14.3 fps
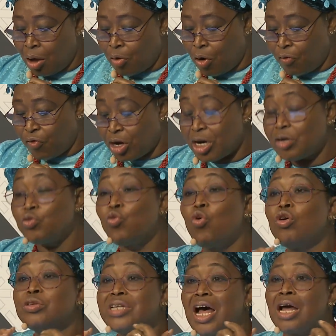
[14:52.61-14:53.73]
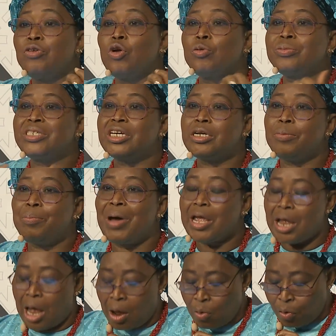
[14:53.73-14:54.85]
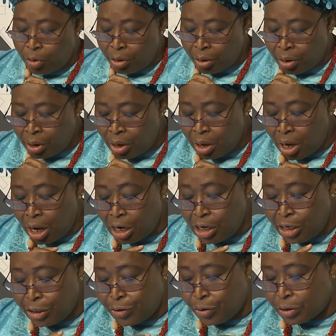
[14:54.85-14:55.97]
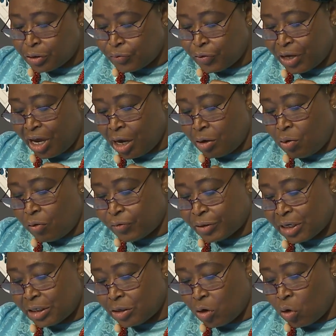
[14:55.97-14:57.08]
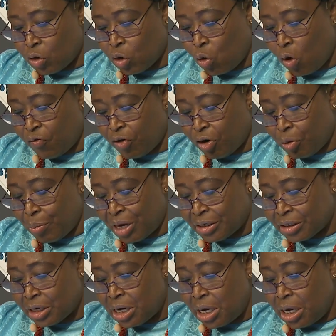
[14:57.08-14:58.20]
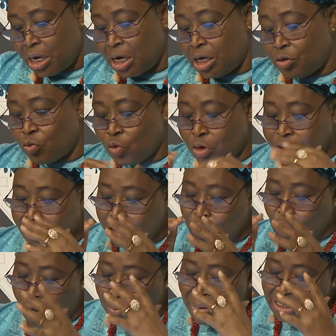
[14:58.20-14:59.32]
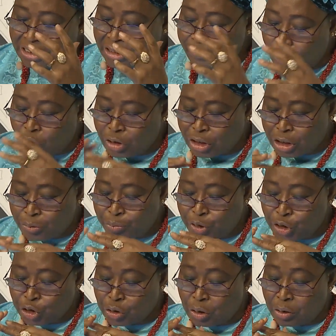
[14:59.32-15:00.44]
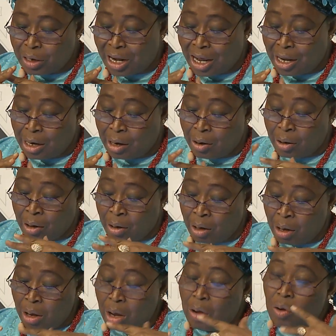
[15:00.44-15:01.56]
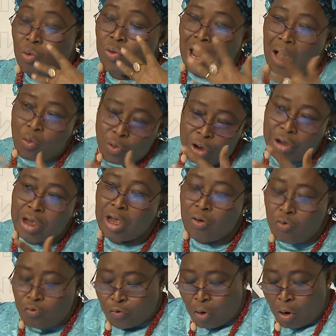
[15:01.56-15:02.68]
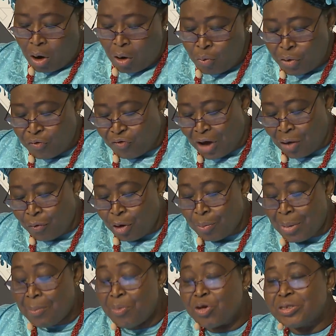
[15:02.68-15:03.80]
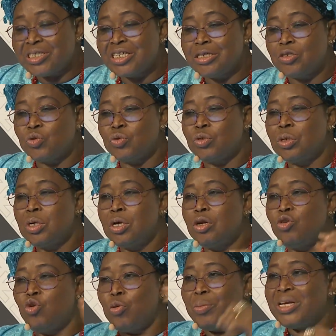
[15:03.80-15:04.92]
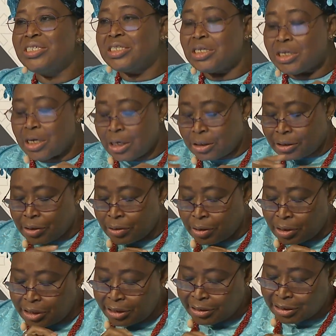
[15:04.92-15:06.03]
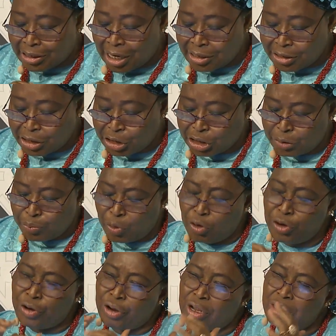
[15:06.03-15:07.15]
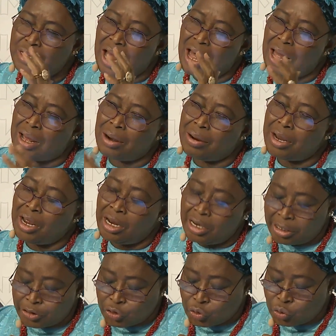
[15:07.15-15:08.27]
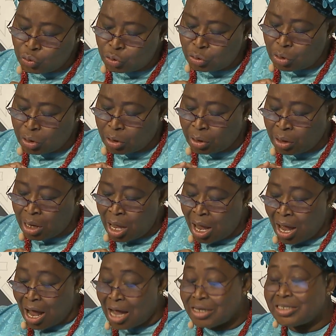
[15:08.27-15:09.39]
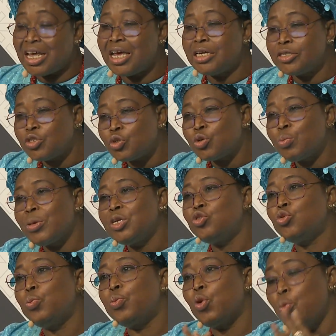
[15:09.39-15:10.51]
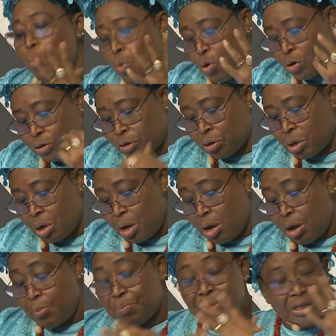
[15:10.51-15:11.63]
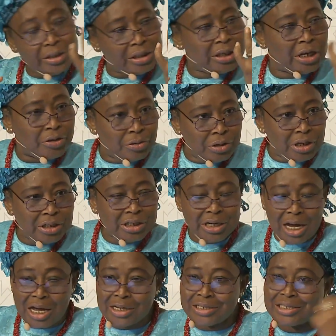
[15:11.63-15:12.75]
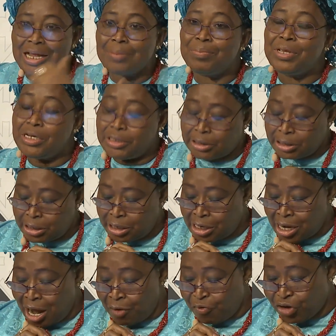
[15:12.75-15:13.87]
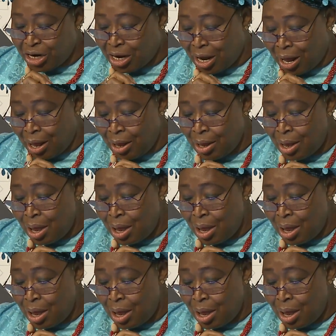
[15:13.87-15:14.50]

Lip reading: governance was adopted by our leaders, the head of state and government. It was a normative contribution, and we are working with our member states to domesticate this strategy. Borders are understood as instrument to promote peace, security, and stability in Africa,